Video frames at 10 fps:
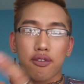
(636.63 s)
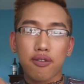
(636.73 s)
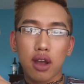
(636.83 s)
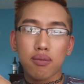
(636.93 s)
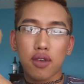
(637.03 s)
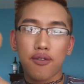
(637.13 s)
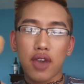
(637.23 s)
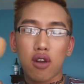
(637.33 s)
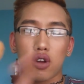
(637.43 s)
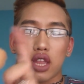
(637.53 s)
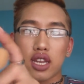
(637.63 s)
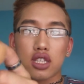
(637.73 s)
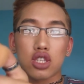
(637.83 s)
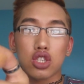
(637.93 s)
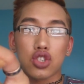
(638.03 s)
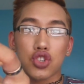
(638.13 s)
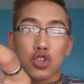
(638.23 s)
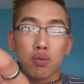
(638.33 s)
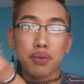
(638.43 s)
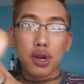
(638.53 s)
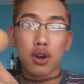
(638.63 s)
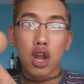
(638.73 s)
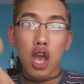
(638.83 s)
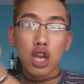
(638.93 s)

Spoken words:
from the ferrule, and it's super